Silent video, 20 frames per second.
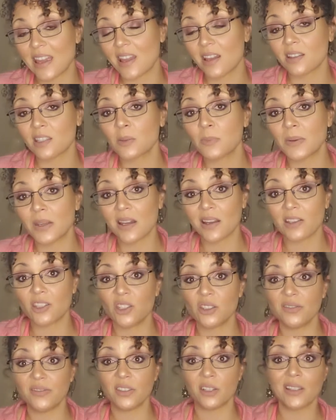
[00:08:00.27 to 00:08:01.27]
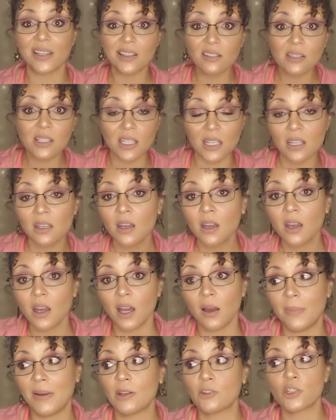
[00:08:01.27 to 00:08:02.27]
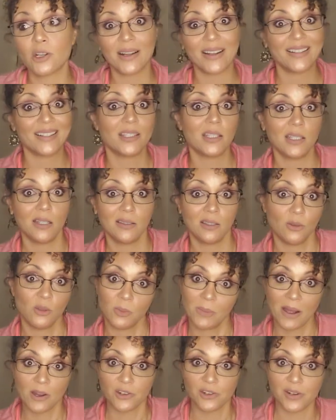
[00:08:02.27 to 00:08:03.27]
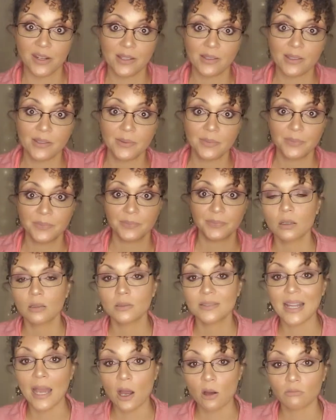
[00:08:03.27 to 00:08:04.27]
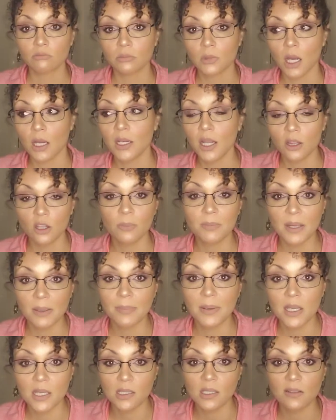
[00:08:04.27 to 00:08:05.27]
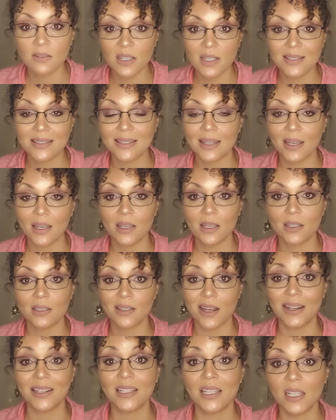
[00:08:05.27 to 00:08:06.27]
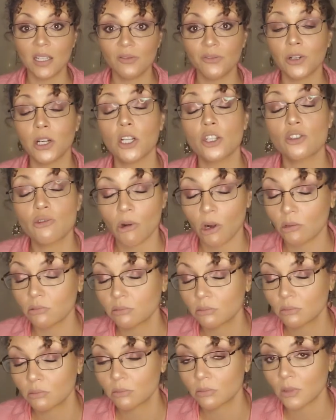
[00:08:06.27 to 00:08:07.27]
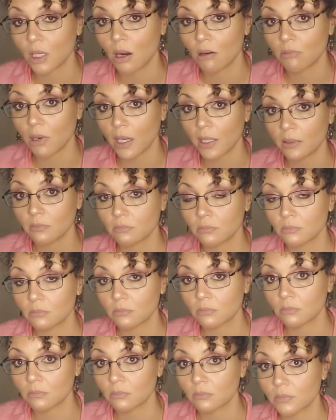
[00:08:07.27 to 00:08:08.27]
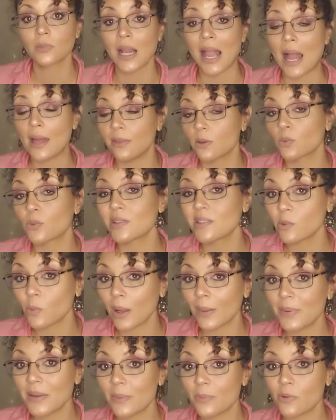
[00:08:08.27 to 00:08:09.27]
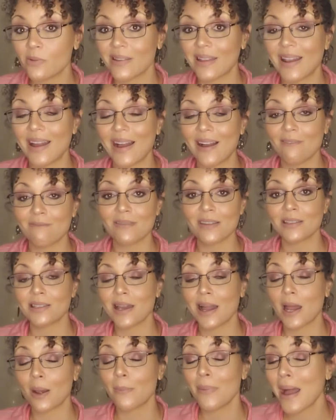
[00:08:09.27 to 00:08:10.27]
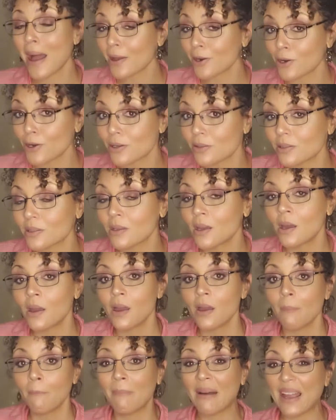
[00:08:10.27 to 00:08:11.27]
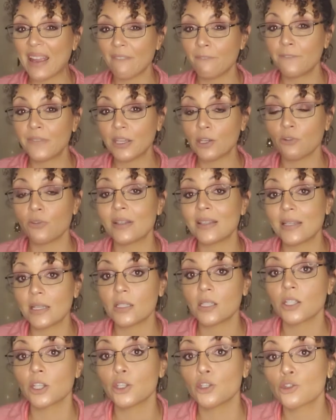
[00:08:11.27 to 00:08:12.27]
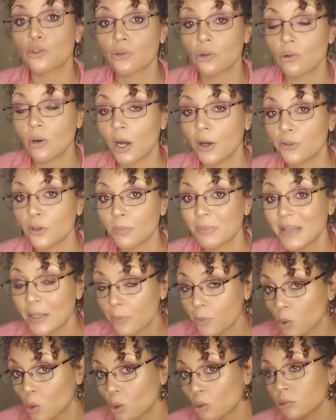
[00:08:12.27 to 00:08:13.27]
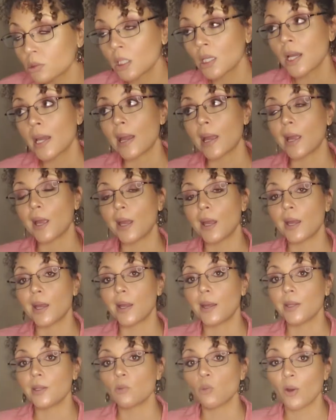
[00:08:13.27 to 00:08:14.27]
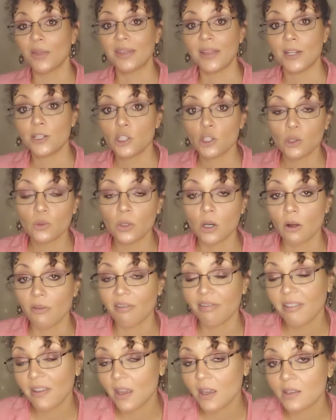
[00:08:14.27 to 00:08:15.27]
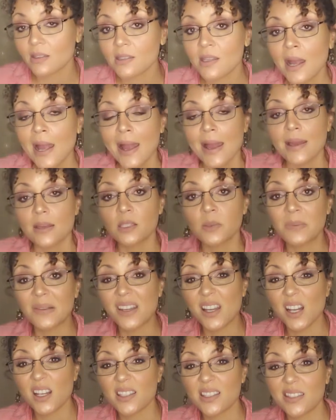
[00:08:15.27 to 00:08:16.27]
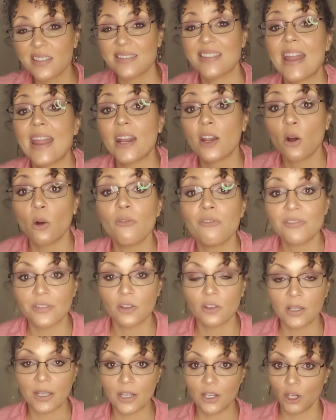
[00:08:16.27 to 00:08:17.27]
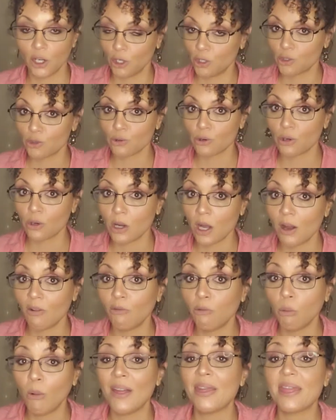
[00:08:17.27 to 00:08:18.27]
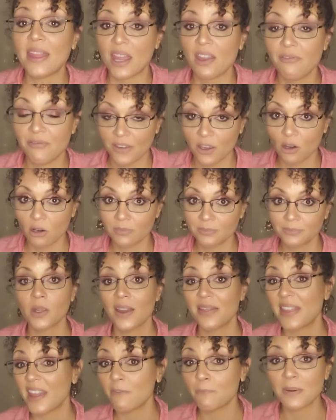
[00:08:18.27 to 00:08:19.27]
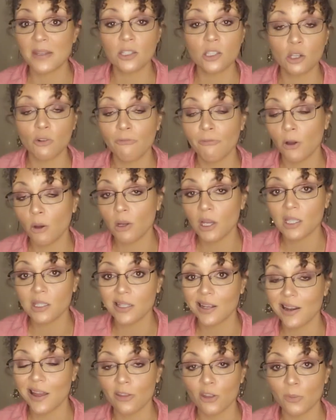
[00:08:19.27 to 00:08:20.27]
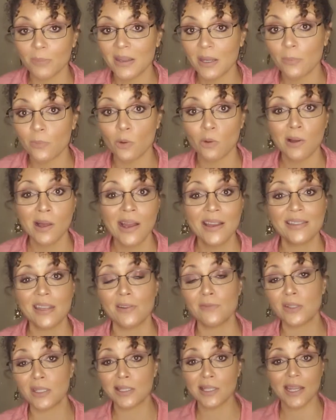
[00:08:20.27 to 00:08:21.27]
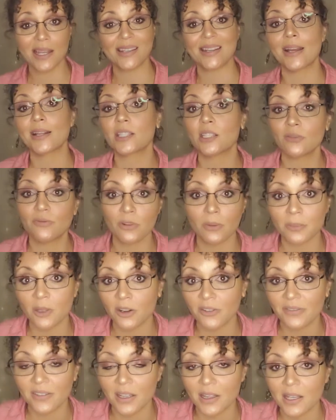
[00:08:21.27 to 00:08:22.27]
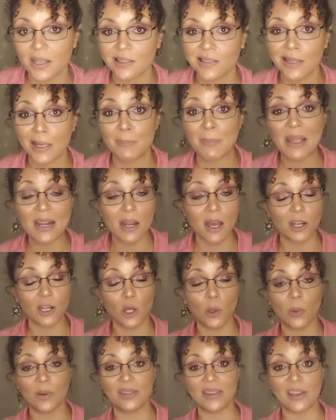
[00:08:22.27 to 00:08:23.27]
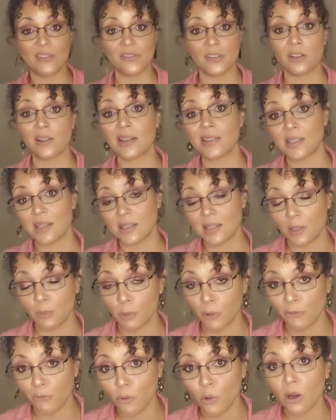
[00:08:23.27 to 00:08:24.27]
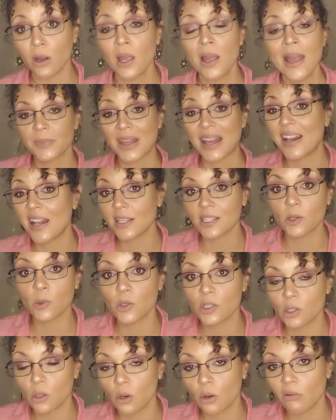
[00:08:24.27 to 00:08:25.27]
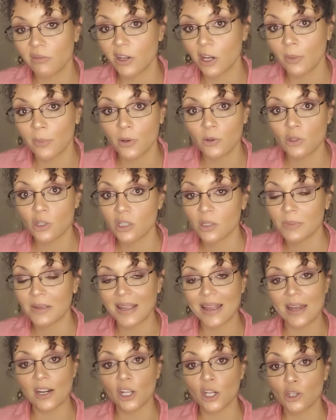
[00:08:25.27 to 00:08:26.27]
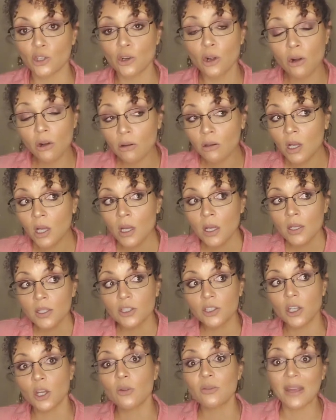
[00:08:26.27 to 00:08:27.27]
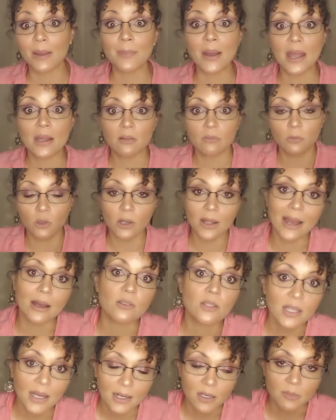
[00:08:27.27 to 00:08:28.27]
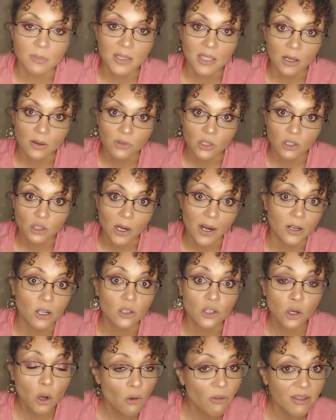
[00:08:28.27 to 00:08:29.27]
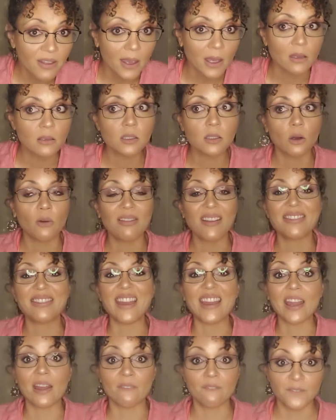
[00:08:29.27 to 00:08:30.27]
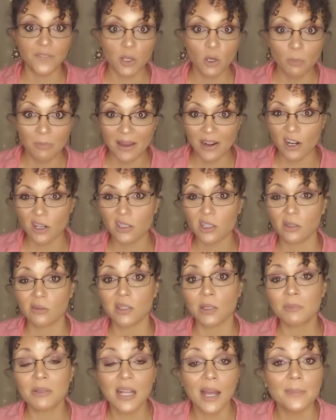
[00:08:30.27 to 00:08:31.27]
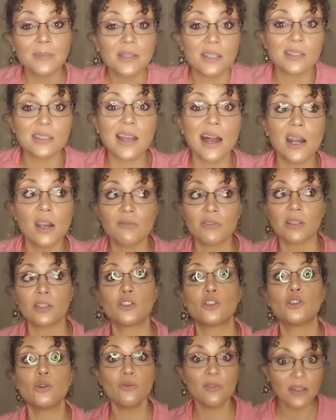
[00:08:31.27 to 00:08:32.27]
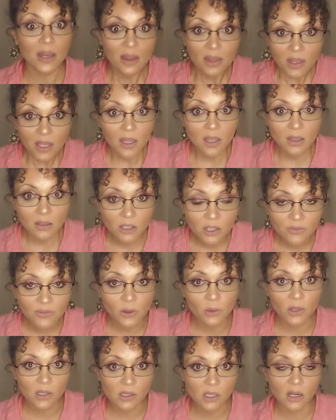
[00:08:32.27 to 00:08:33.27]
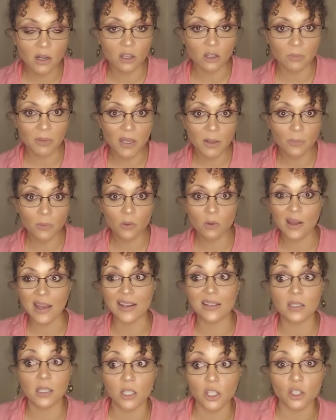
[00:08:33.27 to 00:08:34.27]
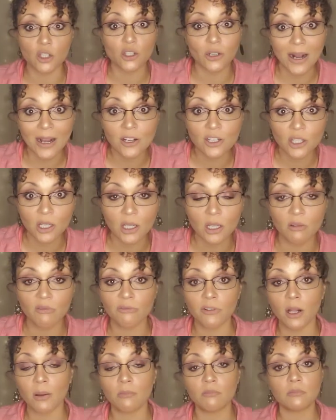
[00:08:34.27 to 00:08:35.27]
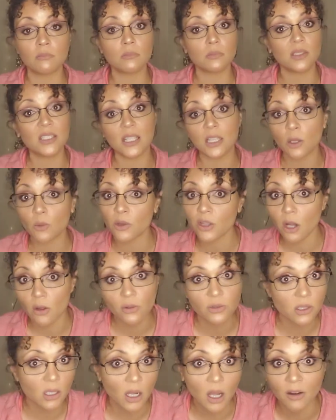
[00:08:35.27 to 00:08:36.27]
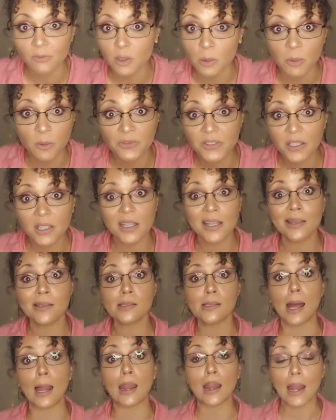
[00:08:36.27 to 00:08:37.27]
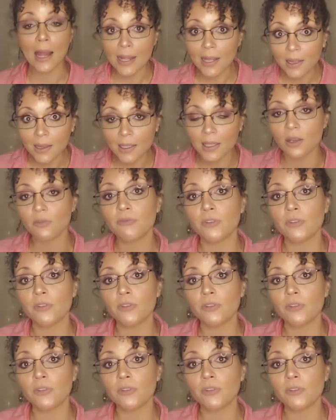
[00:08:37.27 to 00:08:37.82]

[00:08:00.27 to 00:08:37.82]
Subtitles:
things because you feel guilty about trying to set those boundaries. Now, another big piece of this is a need for control. All right. And the reason why people that have these kind of patterns might feel the need to control other people and what they do and all the things is because they don't feel in control of what they feel. They've been so focused on other people, they've disconnected from their feelings. They may not know what they feel, as I said before. And as a result, their emotions being out of control, you know, they might look outside themselves to try to control things so that they can feel better. So sometimes it's kind of a soothing thing to focus on other people, and it's a distraction from dealing with all those uncomfortable feelings, likely